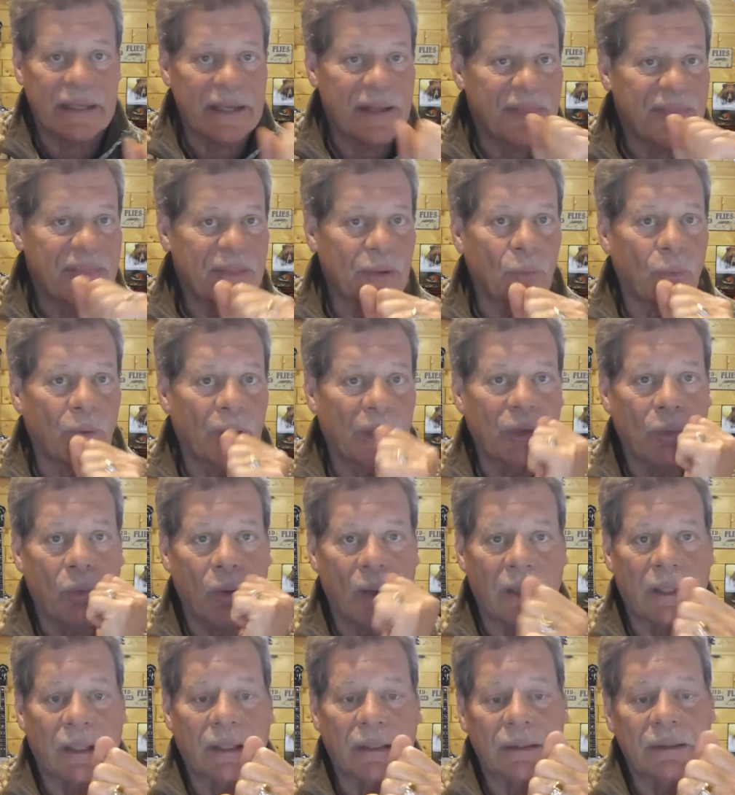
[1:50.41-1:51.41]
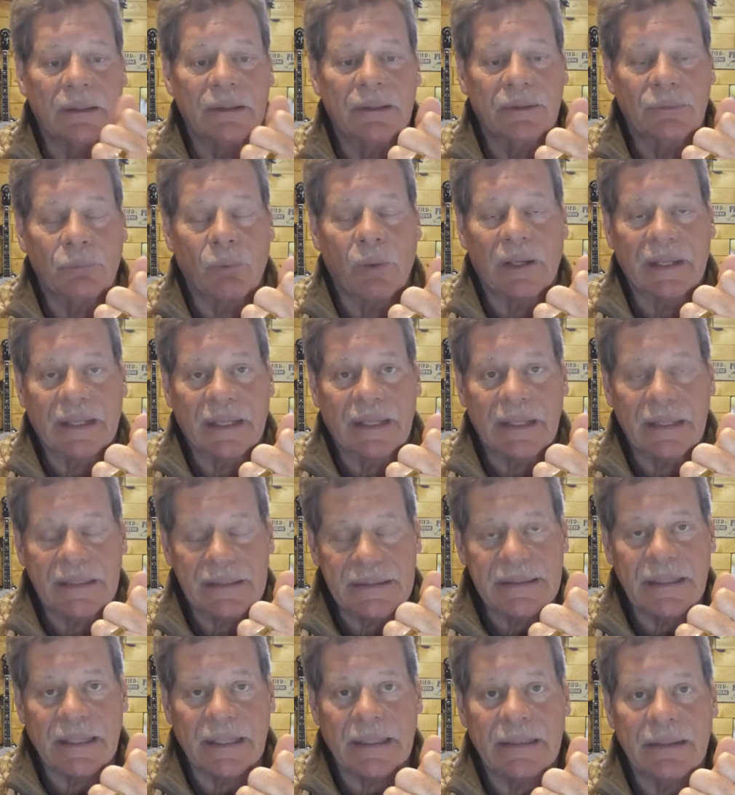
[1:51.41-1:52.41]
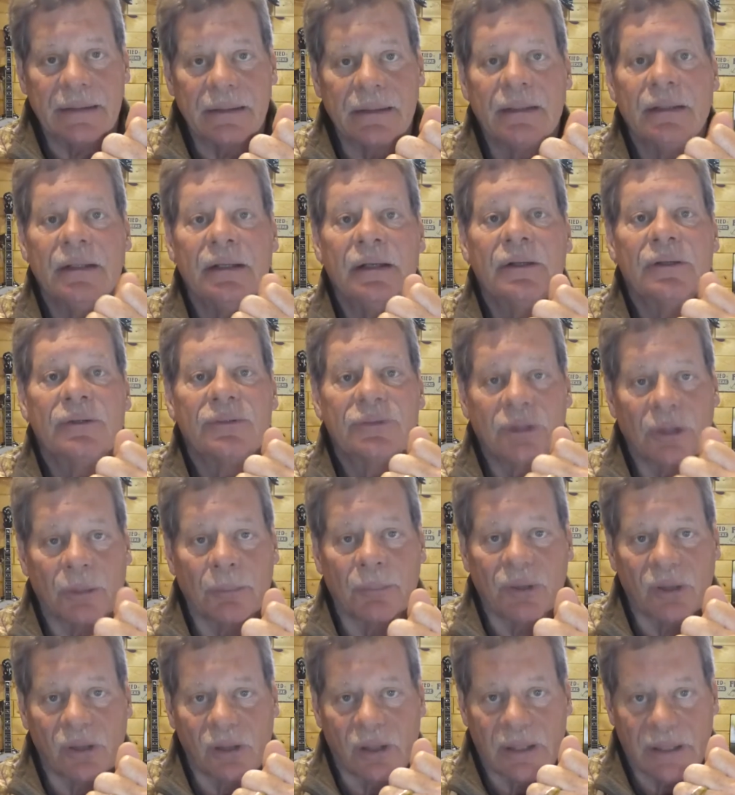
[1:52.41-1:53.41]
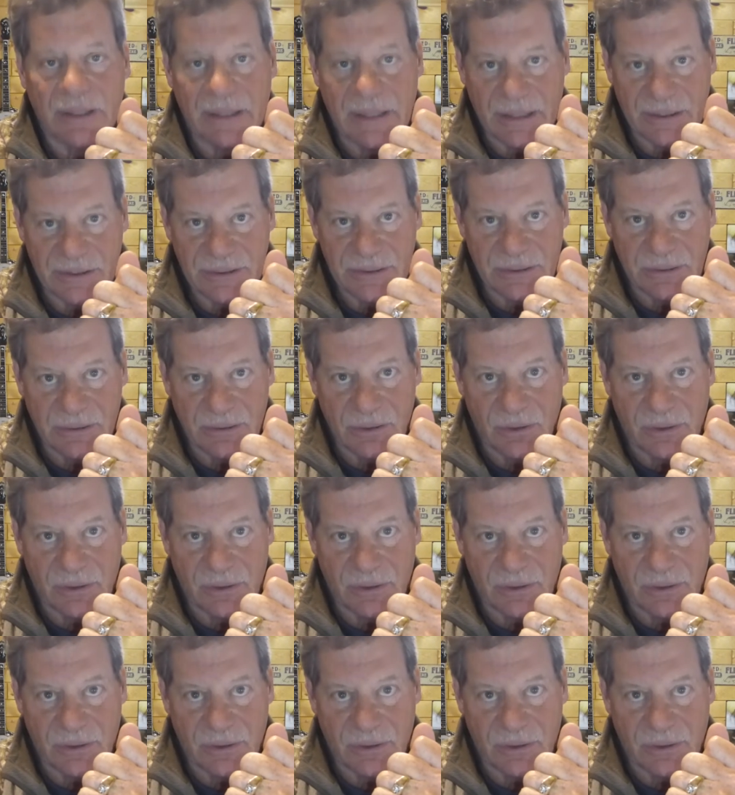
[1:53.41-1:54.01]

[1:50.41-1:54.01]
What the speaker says: Anything where you want to get a tight terminal connection.